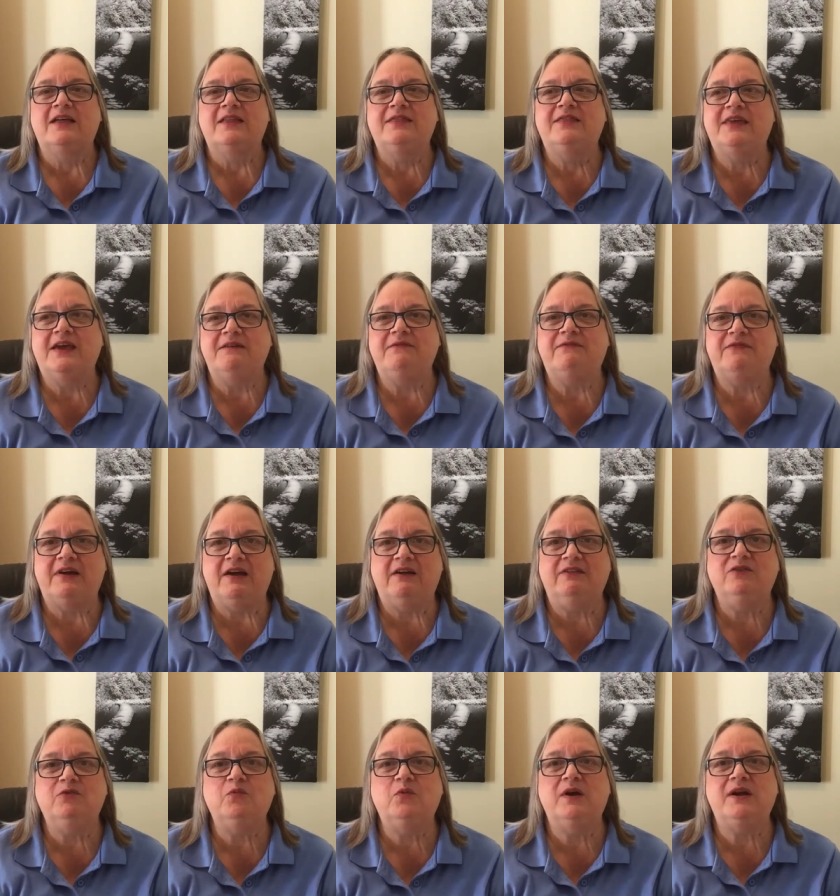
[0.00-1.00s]
They
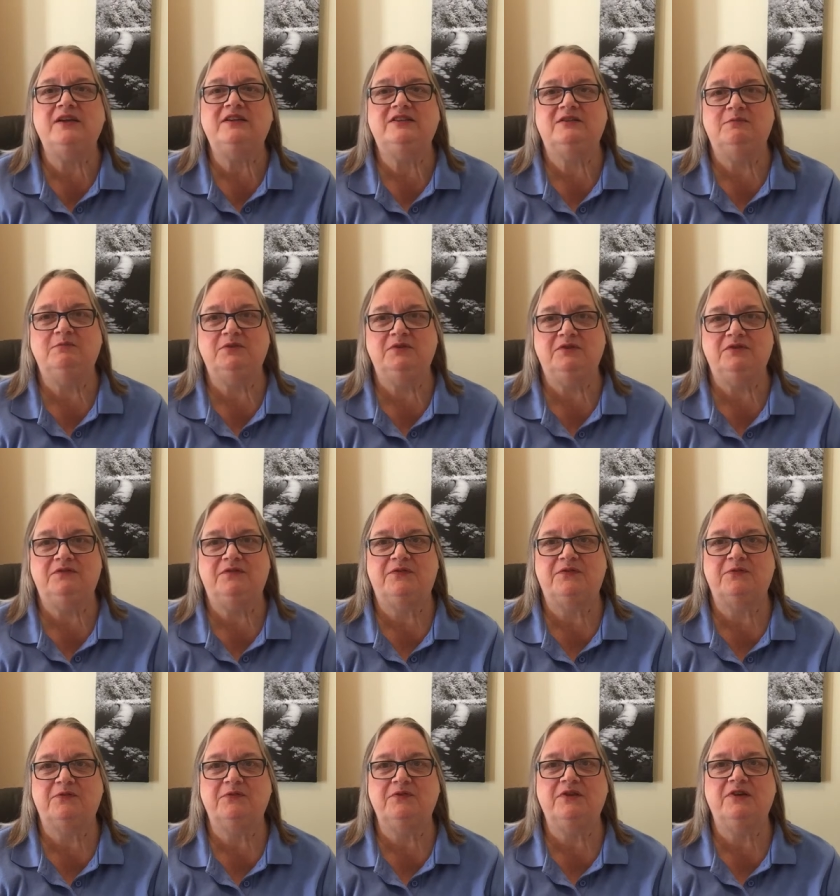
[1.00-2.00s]
found the way to move
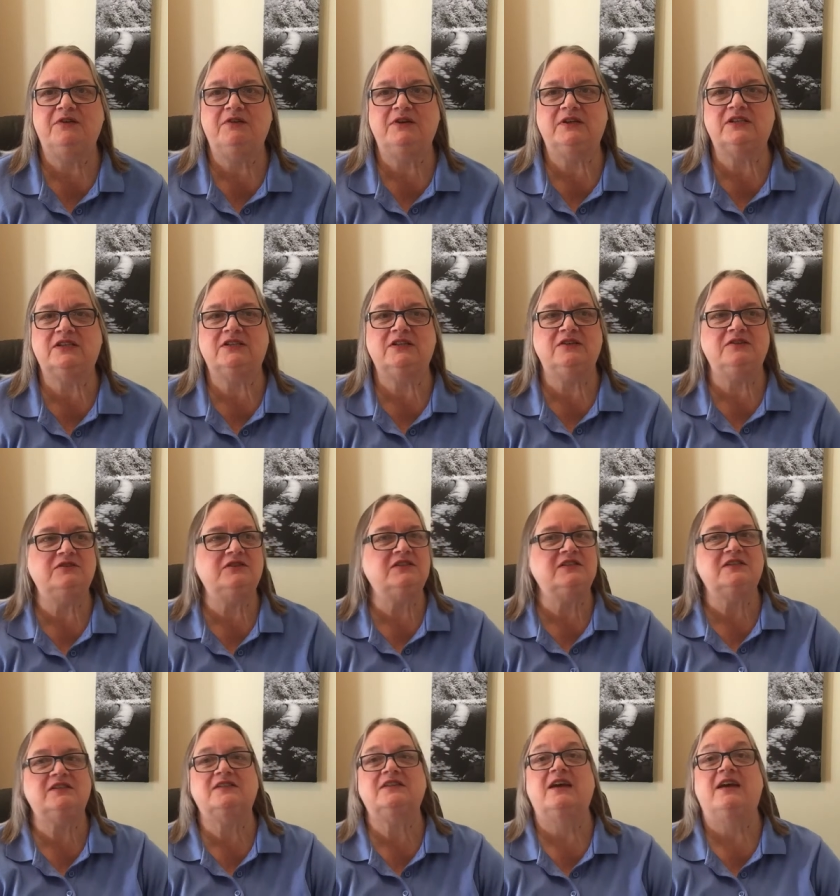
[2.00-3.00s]
through their
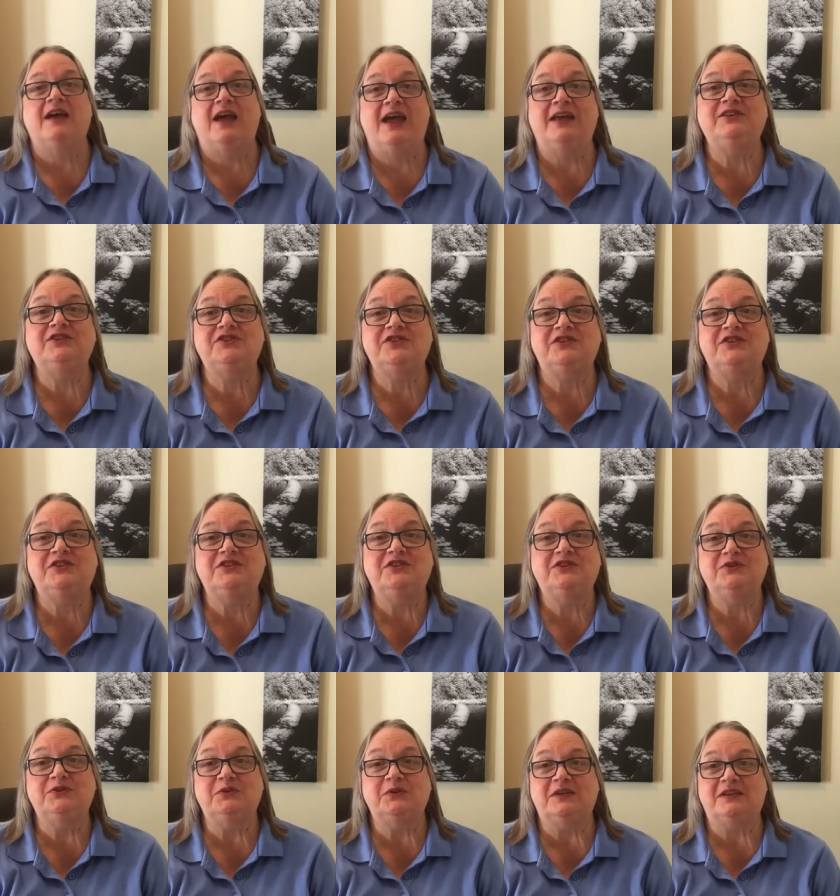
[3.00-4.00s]
excuses and just
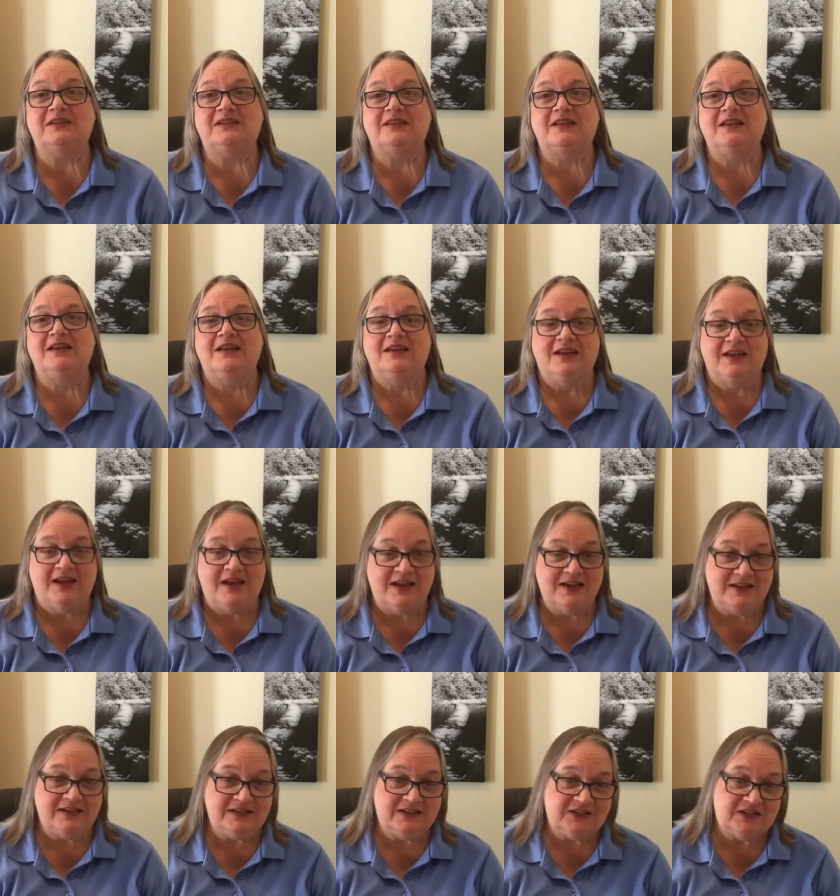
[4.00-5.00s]
do it.
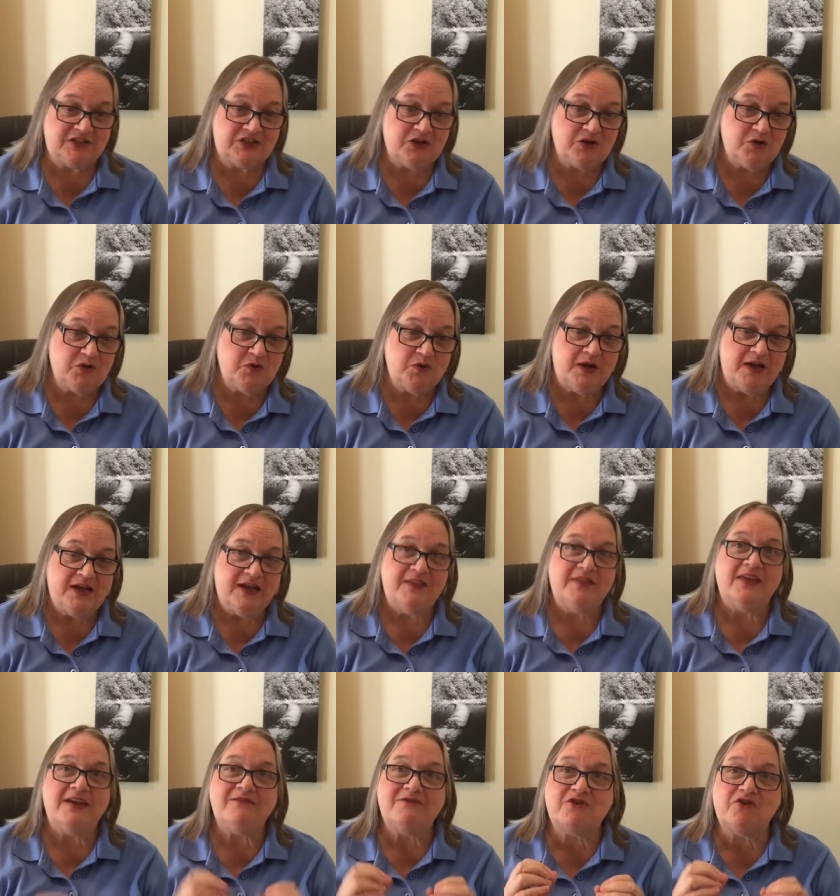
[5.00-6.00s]
And so
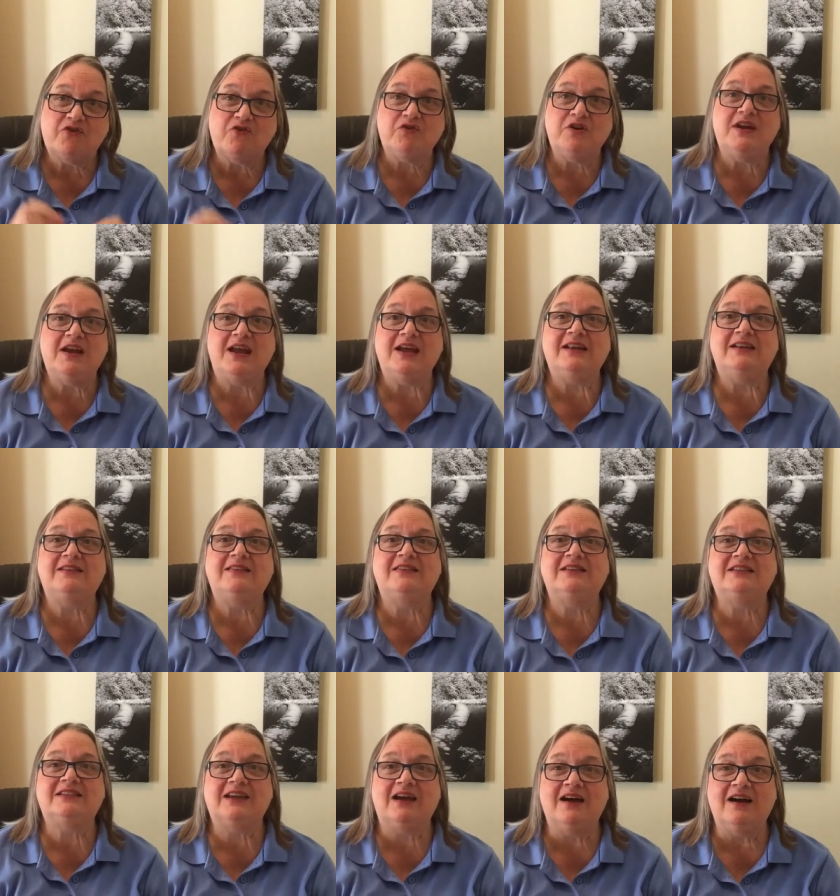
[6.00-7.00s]
they've created
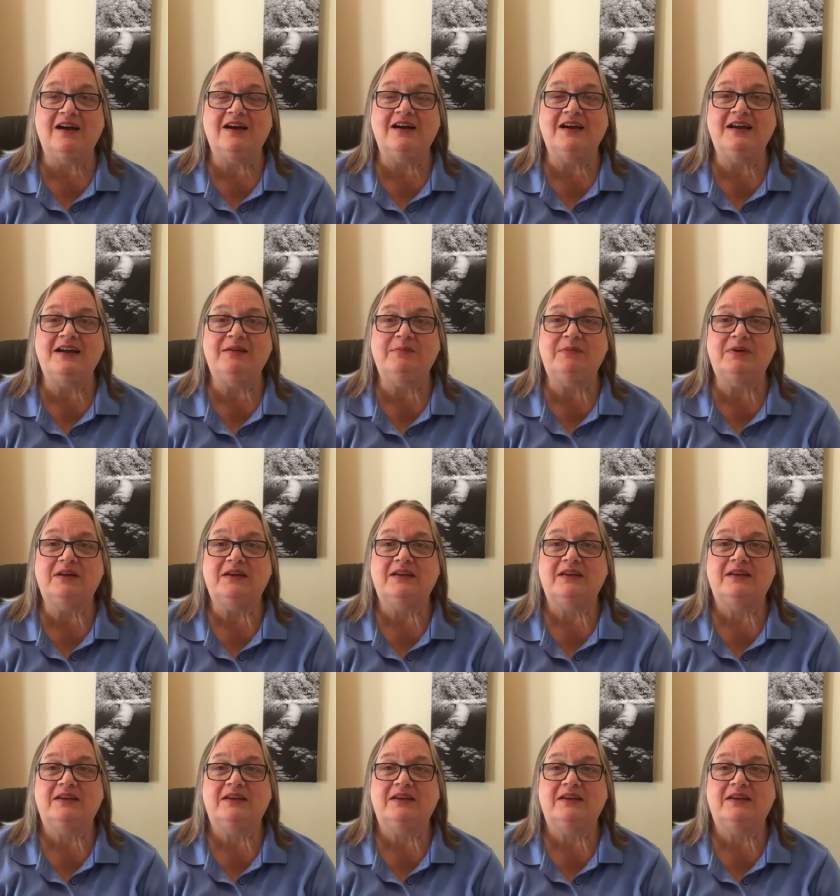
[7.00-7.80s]
the time